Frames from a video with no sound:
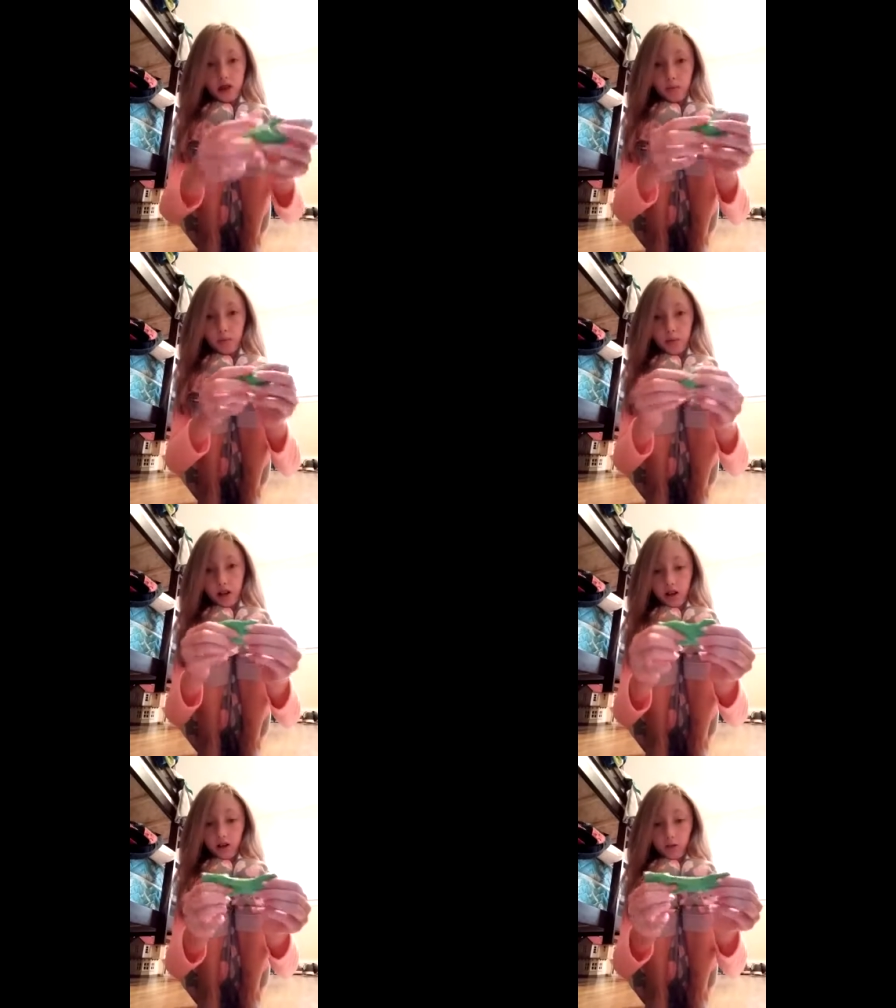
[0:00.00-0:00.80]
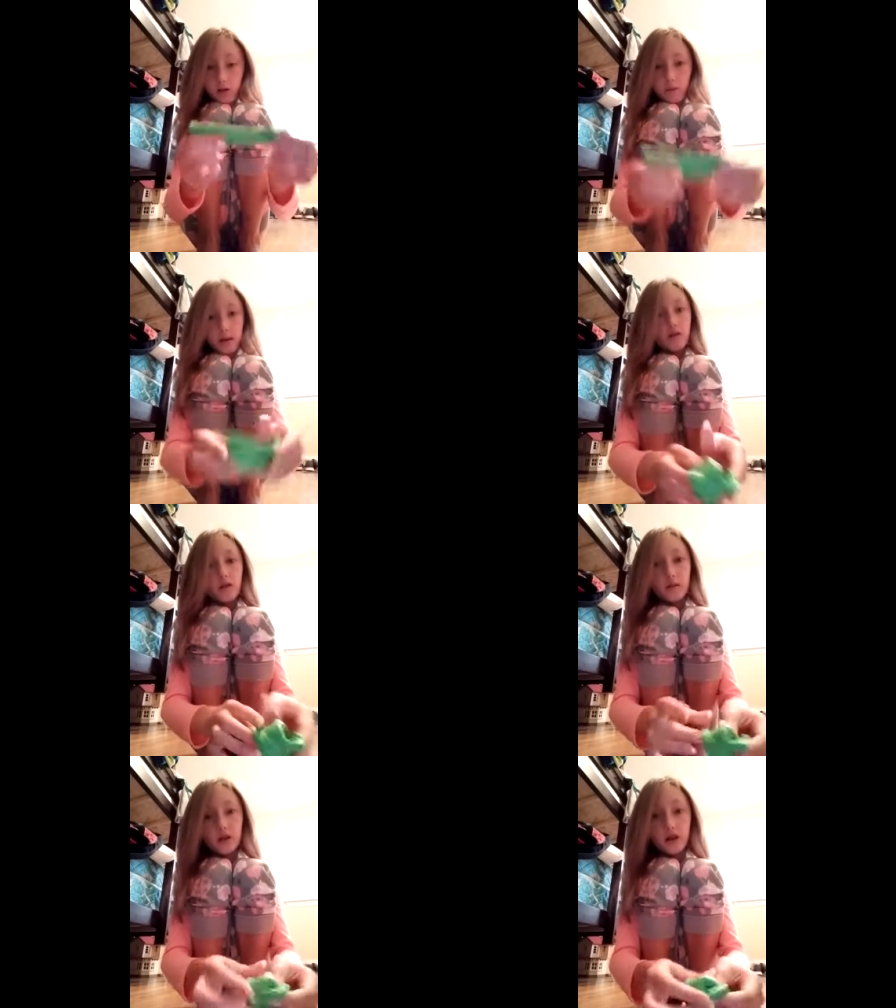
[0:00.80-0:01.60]
I mean, I only made a
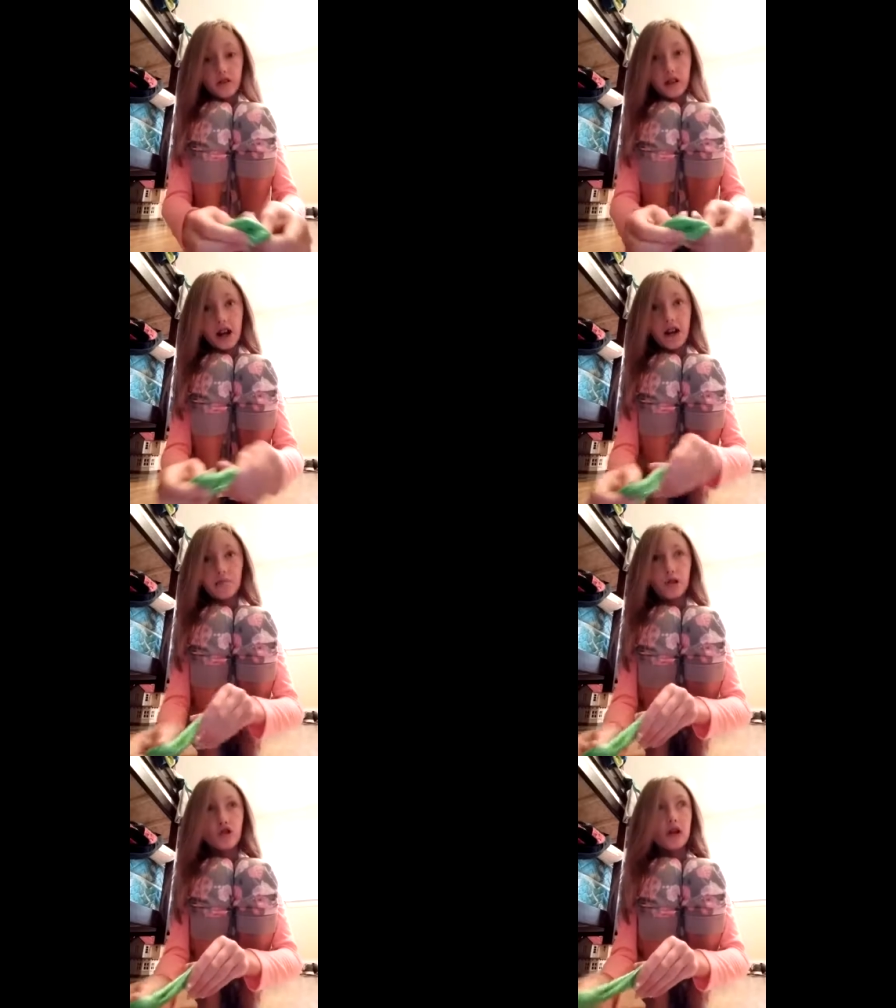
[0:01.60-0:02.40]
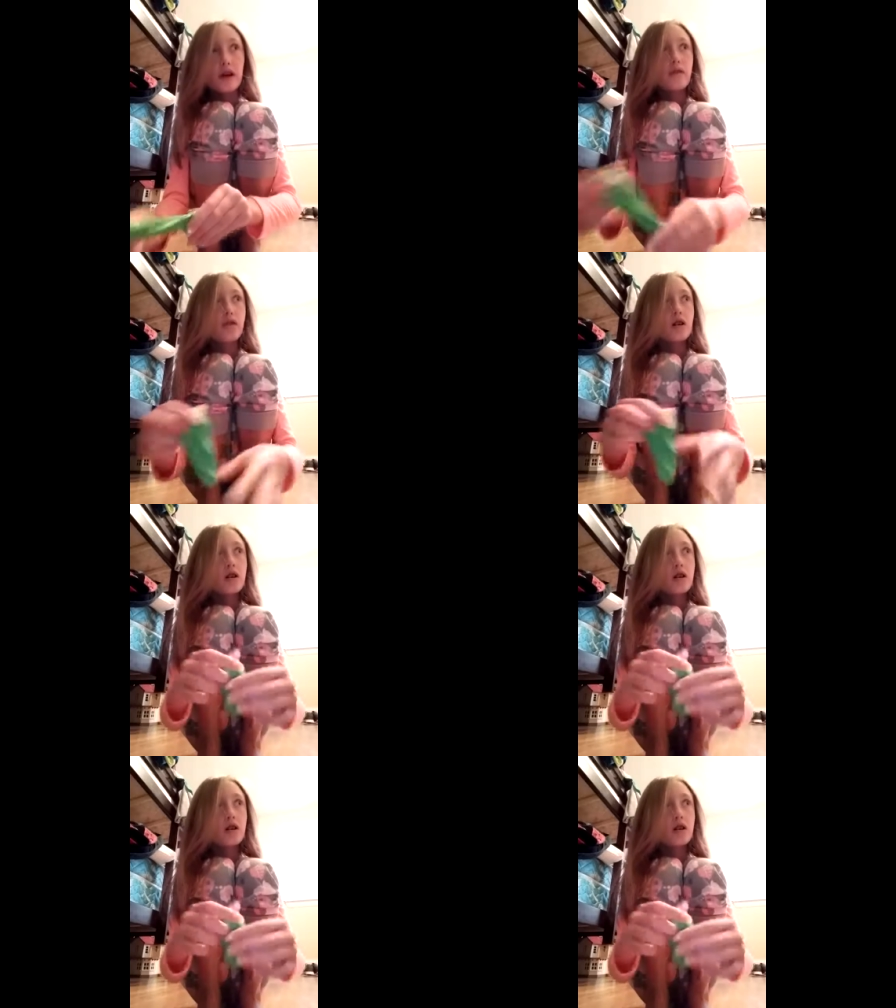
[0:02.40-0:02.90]
little bit because I didn't have much left.